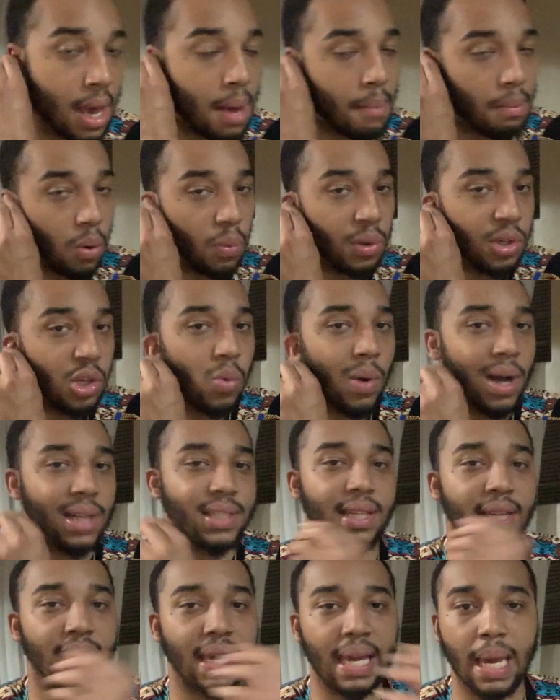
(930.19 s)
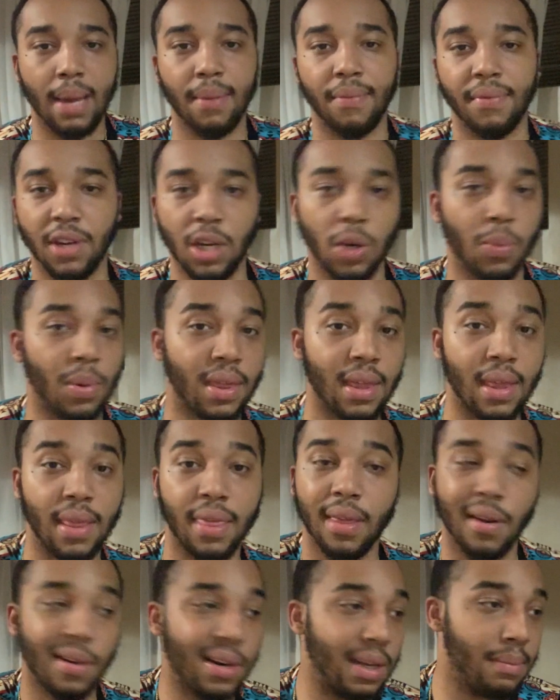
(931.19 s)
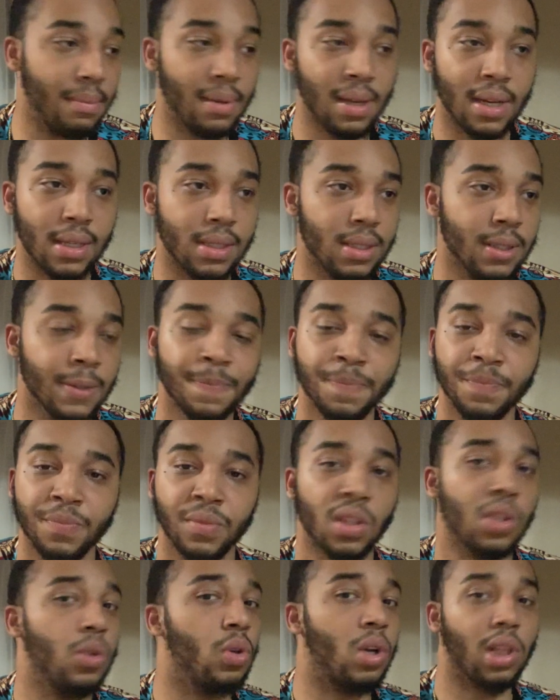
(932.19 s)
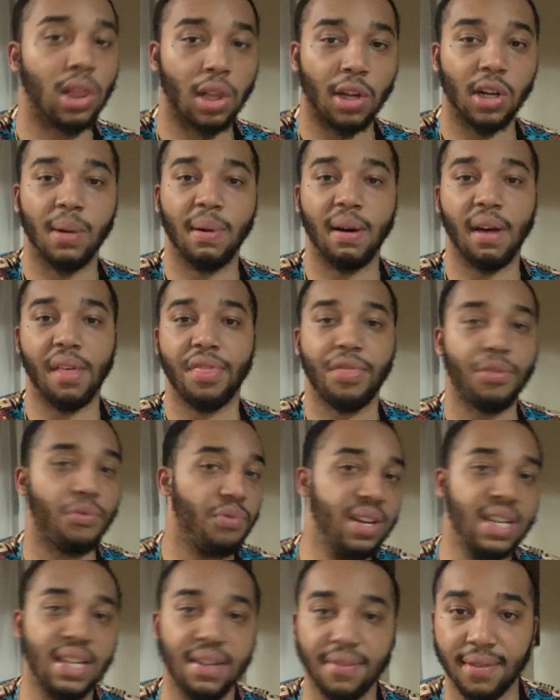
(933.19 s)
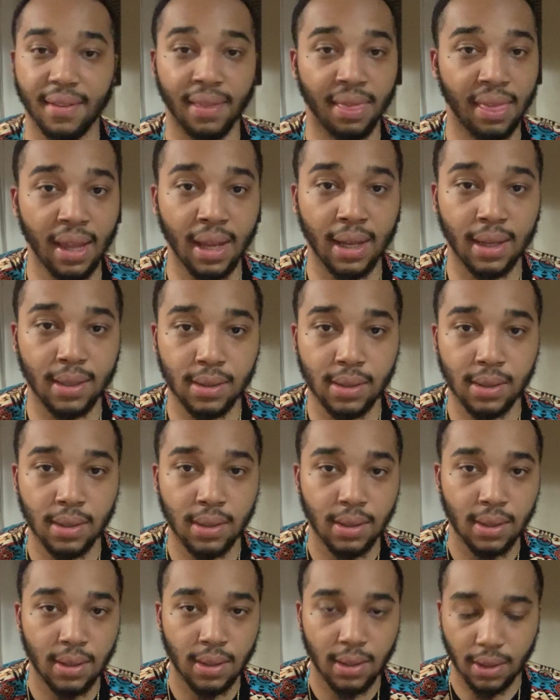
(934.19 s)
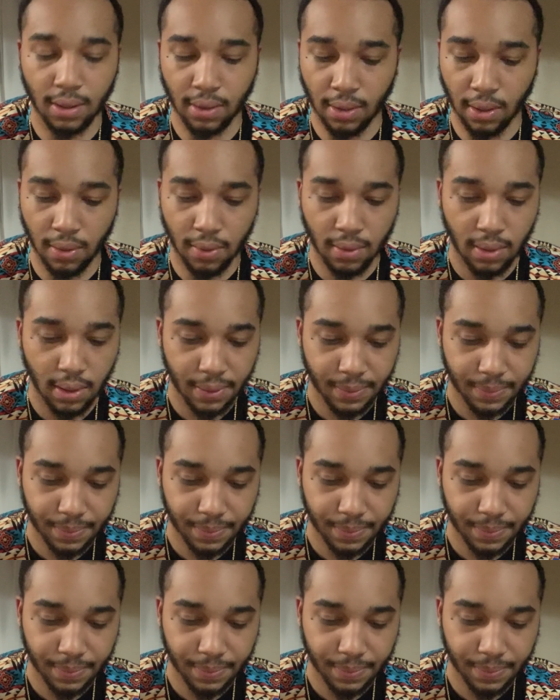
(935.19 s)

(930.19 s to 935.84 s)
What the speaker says: But when you watch a camp video within 30 minutes, you can learn about 3 different things, you know?